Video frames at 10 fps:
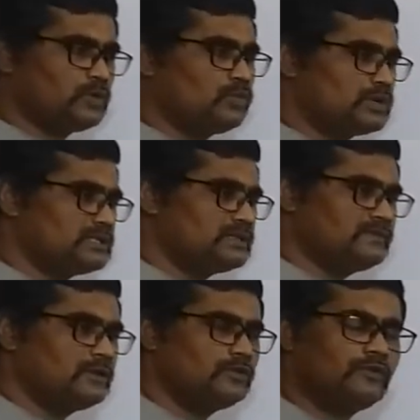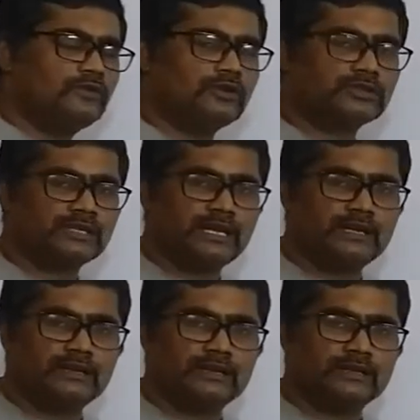What is the value of cos
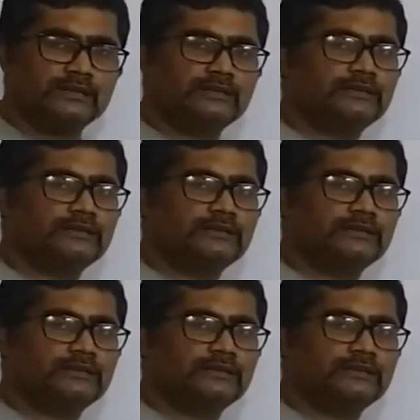90 degree?